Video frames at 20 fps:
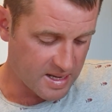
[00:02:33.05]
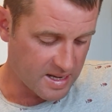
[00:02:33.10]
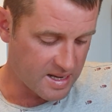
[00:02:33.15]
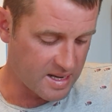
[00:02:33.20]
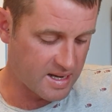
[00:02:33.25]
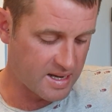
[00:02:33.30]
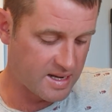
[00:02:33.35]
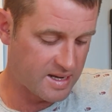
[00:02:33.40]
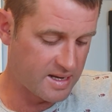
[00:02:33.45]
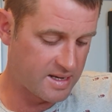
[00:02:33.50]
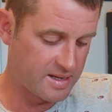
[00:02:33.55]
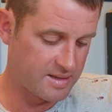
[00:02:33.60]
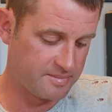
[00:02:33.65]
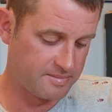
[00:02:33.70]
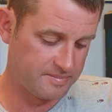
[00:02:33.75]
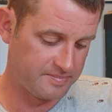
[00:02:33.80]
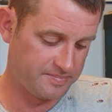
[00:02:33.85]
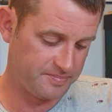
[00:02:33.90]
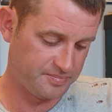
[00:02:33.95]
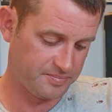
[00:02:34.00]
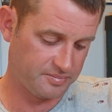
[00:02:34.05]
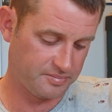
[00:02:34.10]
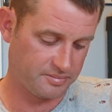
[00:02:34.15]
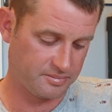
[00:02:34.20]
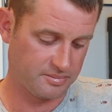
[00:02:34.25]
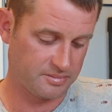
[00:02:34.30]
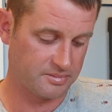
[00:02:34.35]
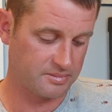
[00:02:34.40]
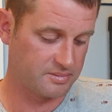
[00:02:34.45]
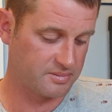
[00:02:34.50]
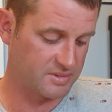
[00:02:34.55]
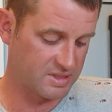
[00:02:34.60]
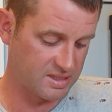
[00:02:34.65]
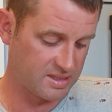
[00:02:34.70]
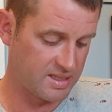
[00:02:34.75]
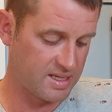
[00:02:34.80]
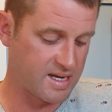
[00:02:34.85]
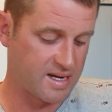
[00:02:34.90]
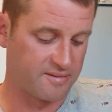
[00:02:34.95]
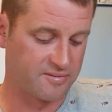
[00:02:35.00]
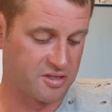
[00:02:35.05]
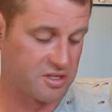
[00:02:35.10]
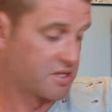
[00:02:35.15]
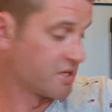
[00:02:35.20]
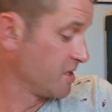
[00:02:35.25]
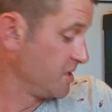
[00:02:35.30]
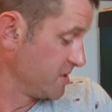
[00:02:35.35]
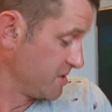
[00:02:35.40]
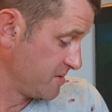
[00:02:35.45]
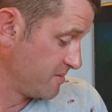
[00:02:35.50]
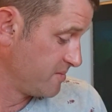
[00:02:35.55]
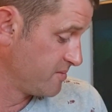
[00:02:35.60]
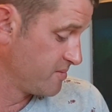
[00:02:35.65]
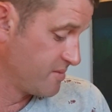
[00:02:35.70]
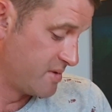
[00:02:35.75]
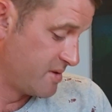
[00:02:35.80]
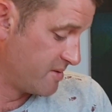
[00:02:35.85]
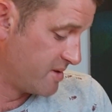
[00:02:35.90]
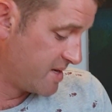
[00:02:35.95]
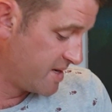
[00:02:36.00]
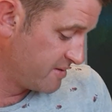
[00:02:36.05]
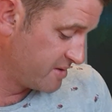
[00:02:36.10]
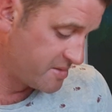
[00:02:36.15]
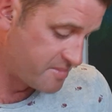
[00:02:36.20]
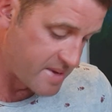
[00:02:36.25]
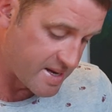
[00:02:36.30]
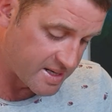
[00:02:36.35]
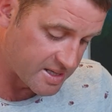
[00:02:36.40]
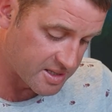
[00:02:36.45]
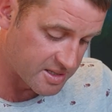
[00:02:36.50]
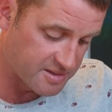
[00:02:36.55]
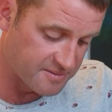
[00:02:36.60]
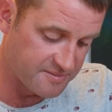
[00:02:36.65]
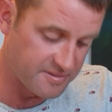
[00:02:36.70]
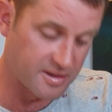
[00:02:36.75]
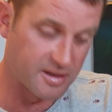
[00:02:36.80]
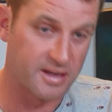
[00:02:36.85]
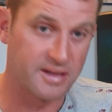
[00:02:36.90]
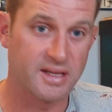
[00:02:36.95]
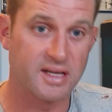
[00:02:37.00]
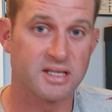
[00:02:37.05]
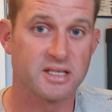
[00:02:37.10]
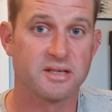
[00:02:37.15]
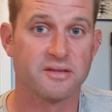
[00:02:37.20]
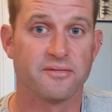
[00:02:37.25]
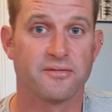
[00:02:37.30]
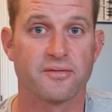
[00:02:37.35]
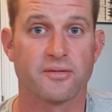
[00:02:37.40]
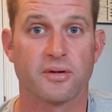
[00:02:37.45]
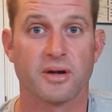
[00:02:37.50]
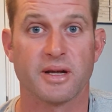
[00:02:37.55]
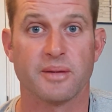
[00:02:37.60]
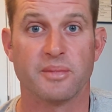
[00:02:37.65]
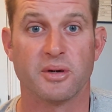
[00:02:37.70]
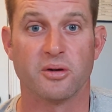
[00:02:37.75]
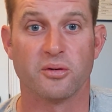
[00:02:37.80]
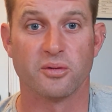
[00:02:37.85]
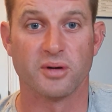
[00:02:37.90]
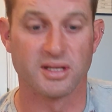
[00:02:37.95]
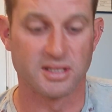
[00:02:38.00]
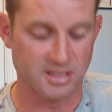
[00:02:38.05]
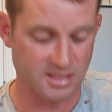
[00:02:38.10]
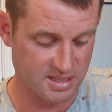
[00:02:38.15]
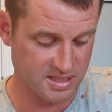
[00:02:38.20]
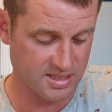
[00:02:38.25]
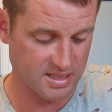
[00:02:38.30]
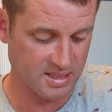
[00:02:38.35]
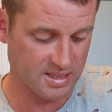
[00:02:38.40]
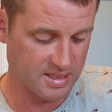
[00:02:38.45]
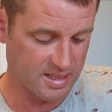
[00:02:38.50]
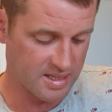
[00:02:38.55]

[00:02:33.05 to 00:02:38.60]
Yeah, I've just got the nearest bag I could find, that's some 3mm ones.